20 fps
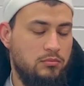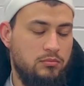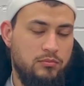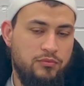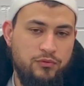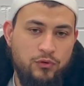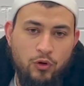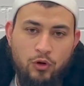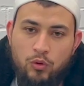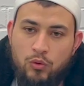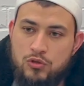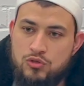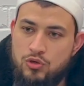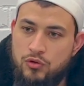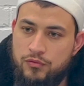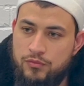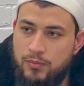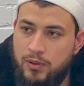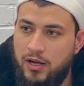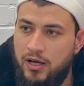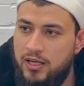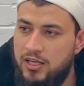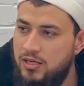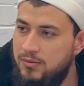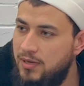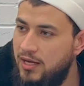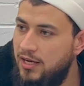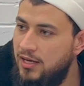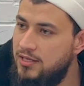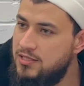followers of
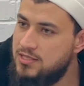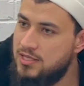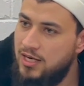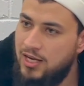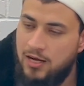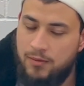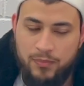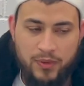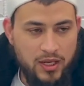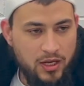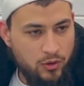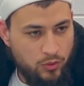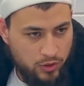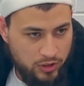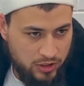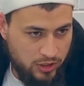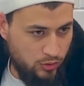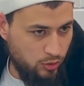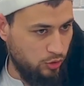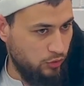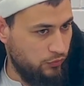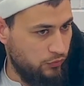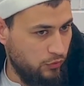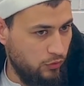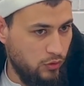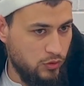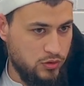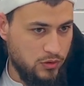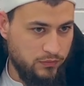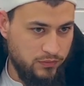Ibrahim alayhi salam, whether they were the
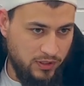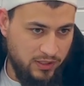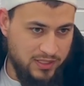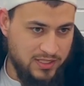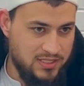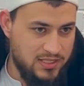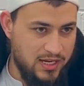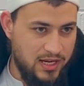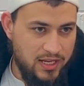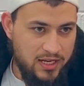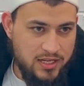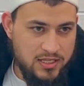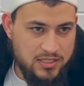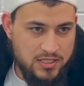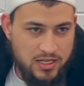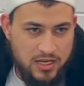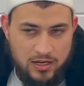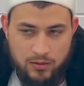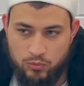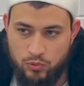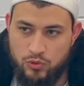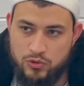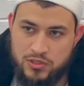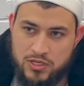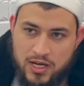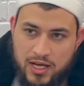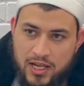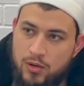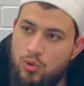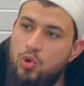followers of Isa alayhi salam, Musa
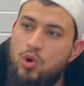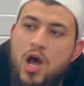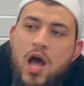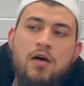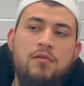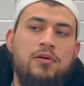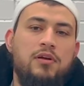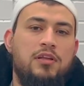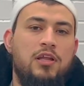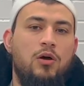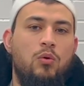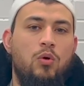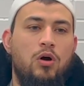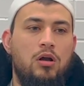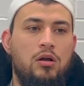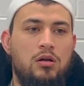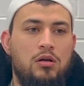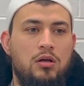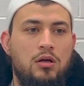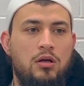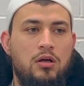alayhi, whoever they were,